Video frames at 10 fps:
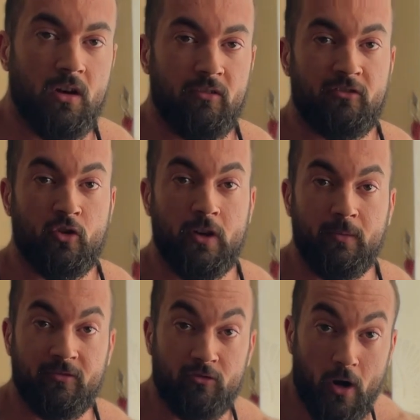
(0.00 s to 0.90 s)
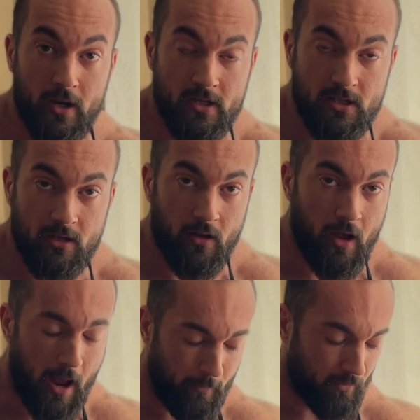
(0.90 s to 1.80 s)
of cream of rice,
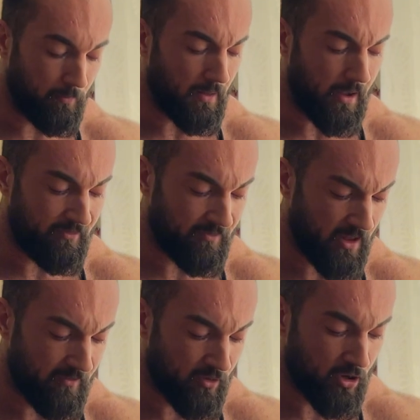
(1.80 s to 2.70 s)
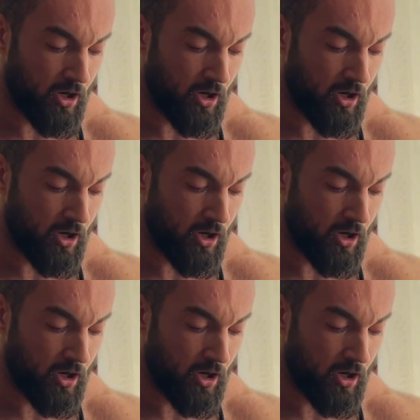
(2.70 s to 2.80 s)
apple pie flavor,